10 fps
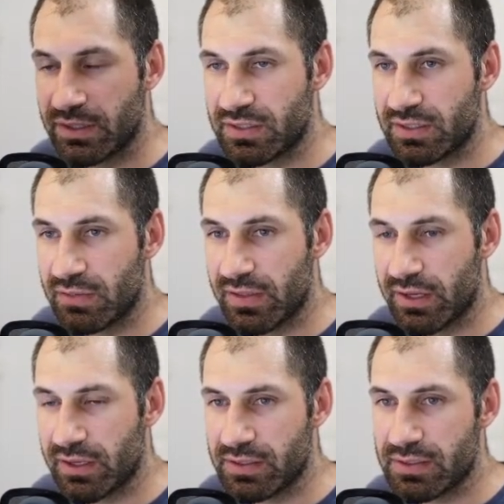let's just give
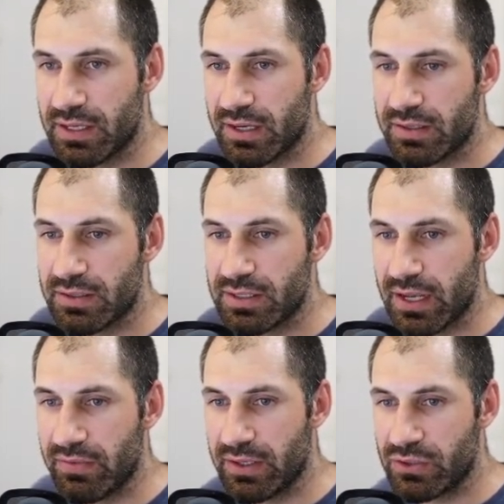that a second,
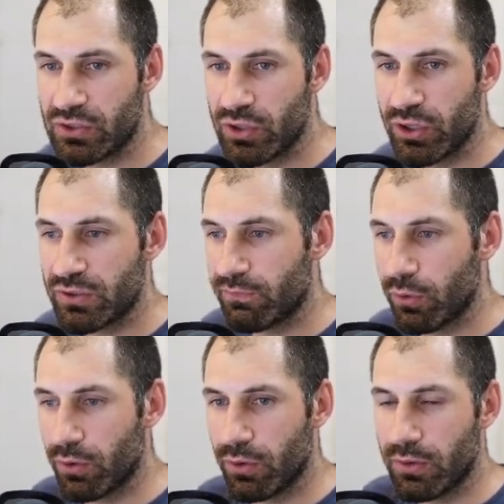and then search
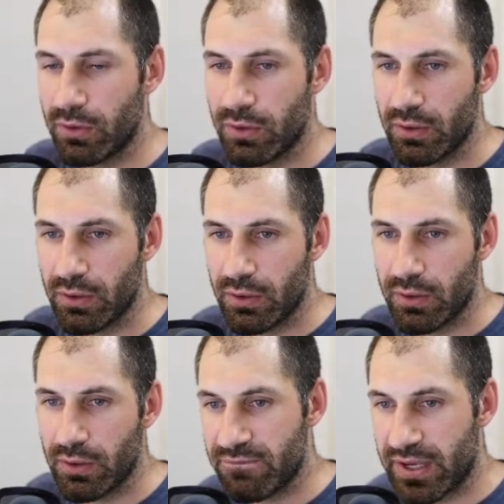for
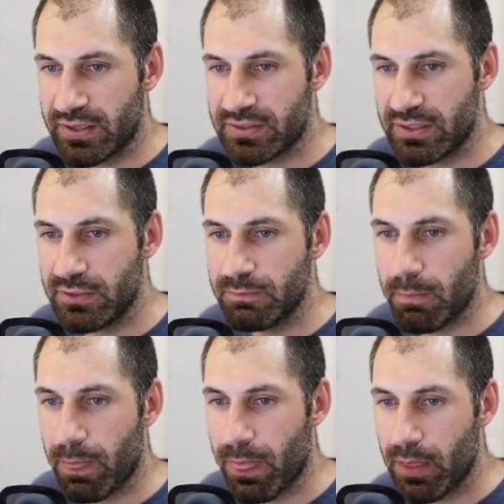fancy,
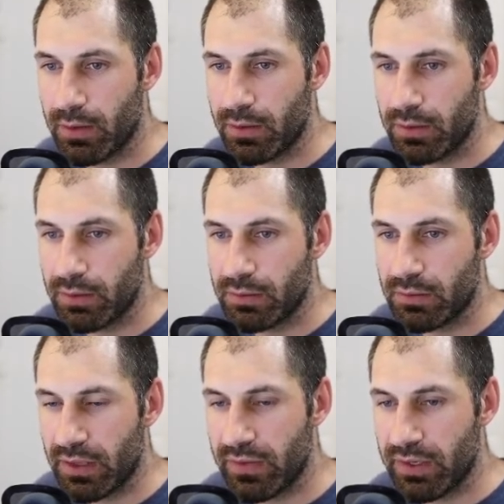
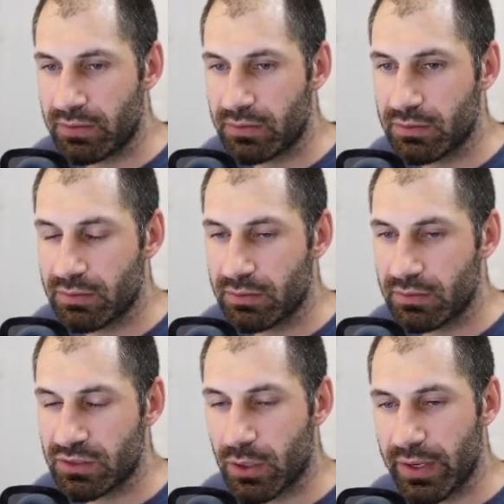and then
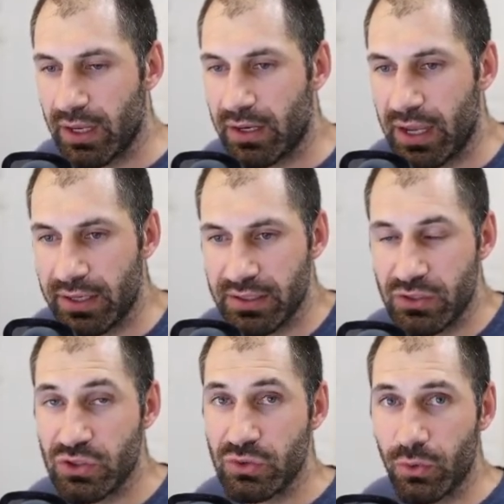let's go ahead and
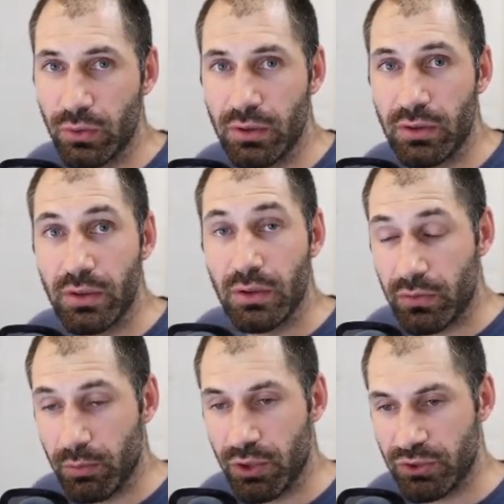install
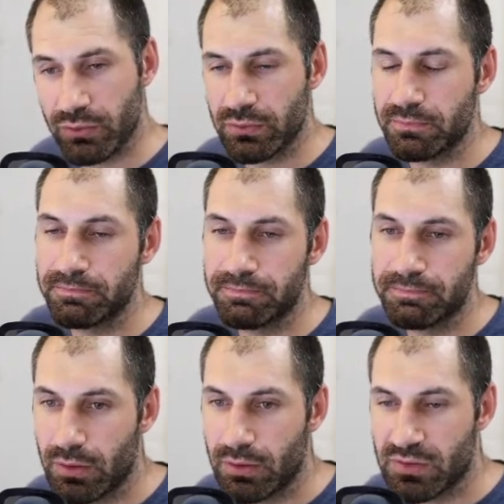the module.
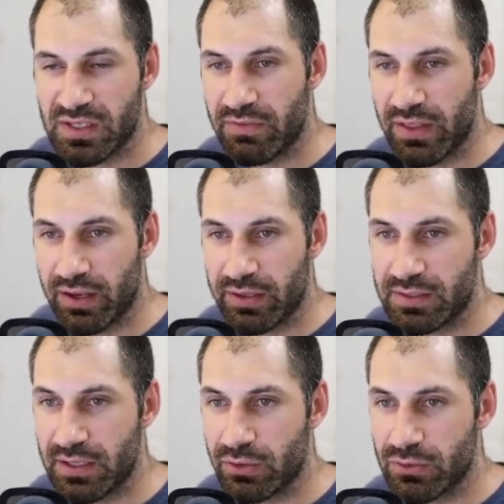So give that a
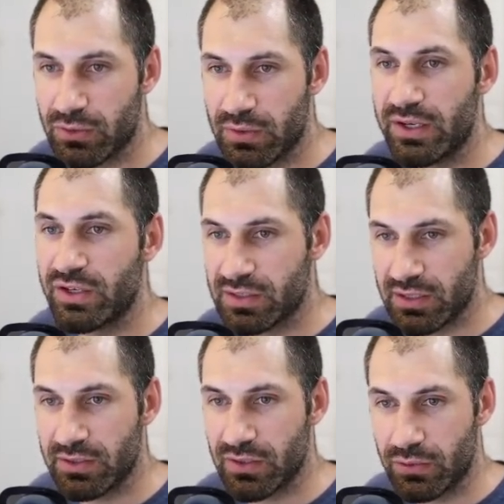second or two, and you can
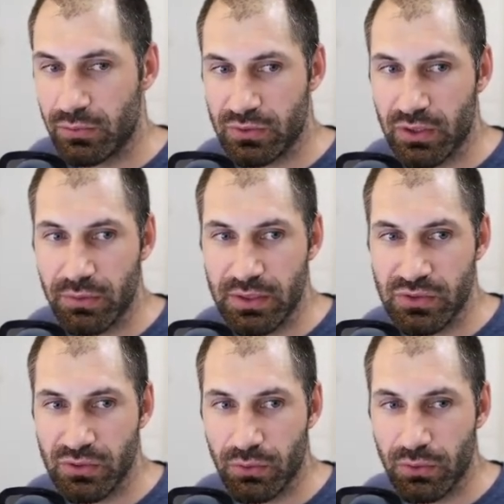see it's going to also
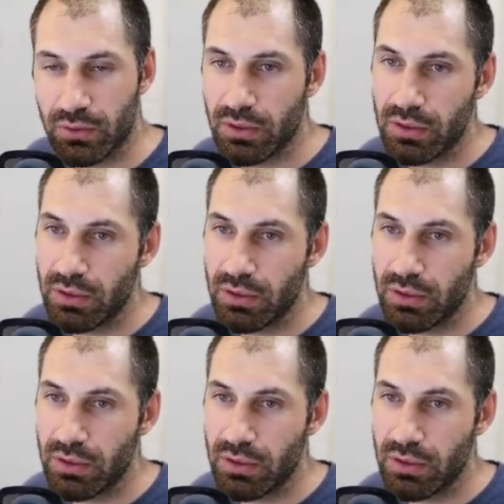install